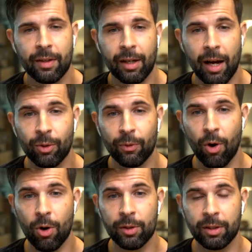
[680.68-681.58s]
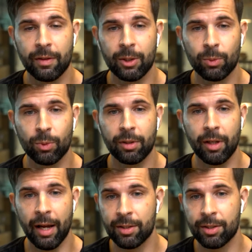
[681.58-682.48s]
the kind of content that would
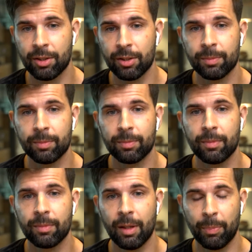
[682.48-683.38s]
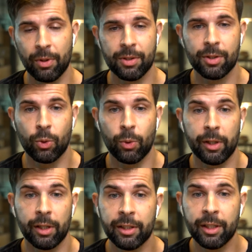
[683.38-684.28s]
answer a person's
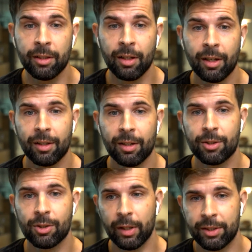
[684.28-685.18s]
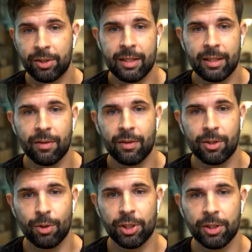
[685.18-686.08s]
query, so addressing the
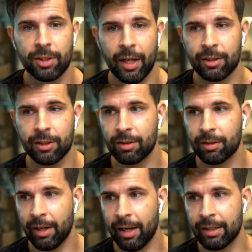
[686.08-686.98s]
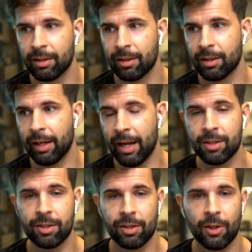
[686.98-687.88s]
search intent and
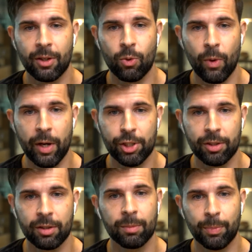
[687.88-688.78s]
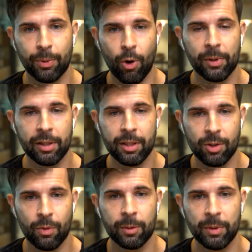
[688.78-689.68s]
answering the question properly
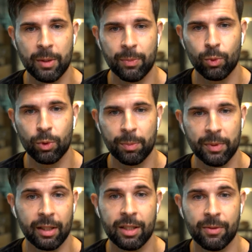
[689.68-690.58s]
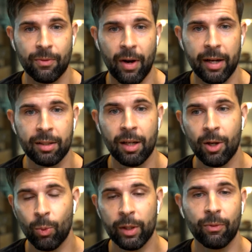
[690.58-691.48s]
so that people would be satisfied
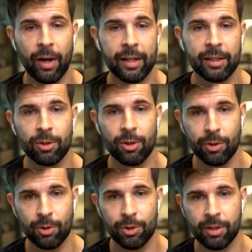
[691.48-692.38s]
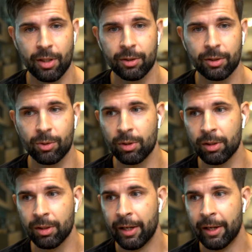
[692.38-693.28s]
when finding your search result in Google.